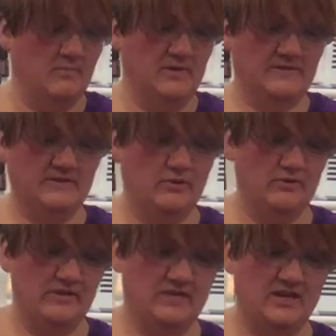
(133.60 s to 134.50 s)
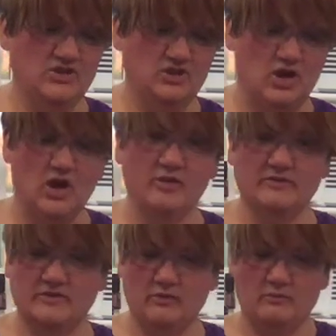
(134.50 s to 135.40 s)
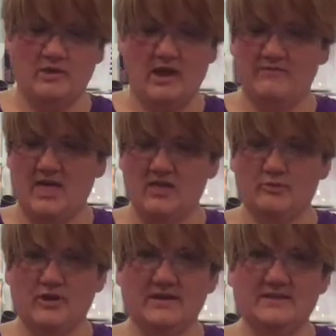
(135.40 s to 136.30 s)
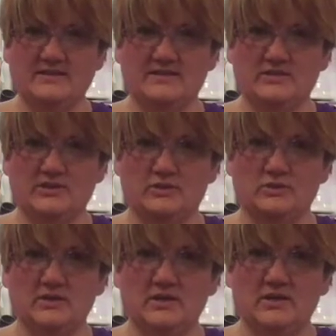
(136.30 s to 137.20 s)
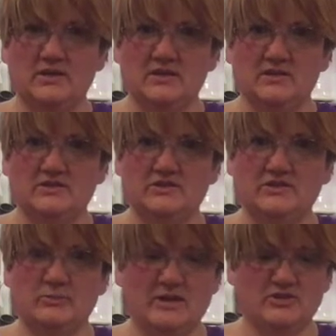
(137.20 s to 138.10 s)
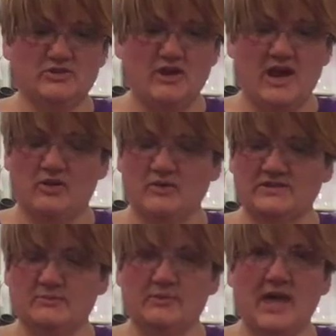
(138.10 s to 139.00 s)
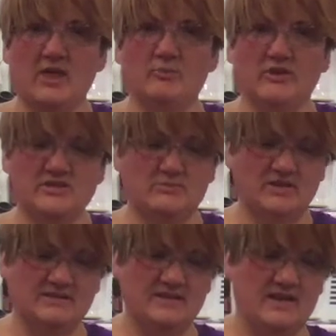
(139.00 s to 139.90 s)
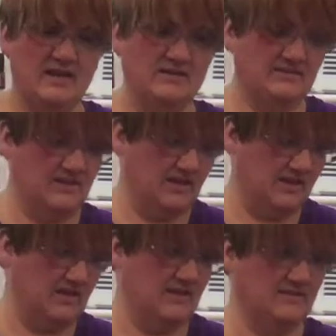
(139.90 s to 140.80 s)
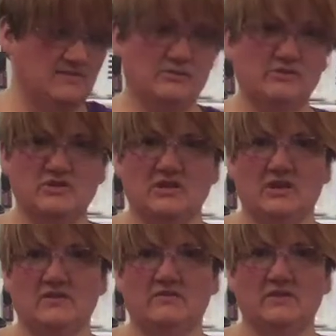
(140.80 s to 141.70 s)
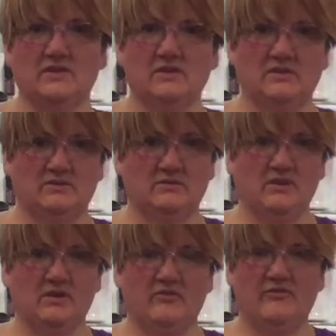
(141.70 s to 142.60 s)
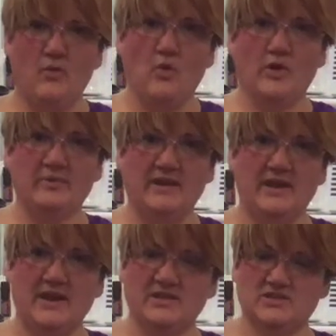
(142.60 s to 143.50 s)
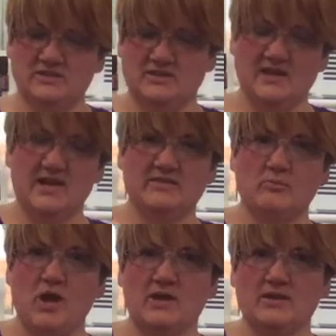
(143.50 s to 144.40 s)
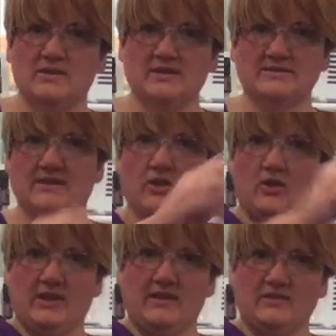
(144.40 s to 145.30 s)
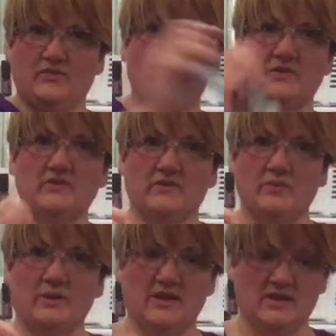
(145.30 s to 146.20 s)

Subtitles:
so that they should all, so I have calibrated these two to make sure they're accurate. So calibration means that I stuck it in a solution of, you know, 4 pH, and then I hit the button and it's like, okay, that's 4. So then we